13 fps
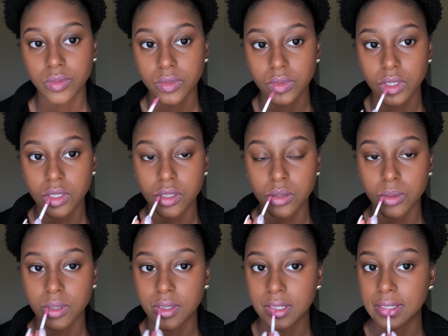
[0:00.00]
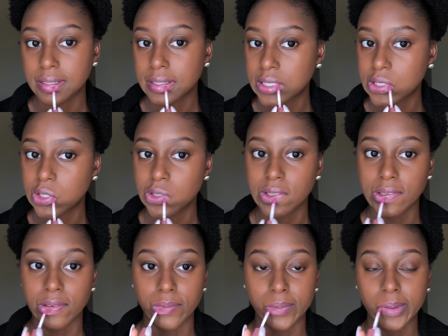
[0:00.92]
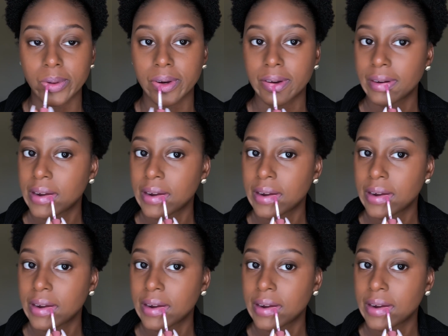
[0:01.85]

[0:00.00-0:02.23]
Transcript: This is what I usually go for.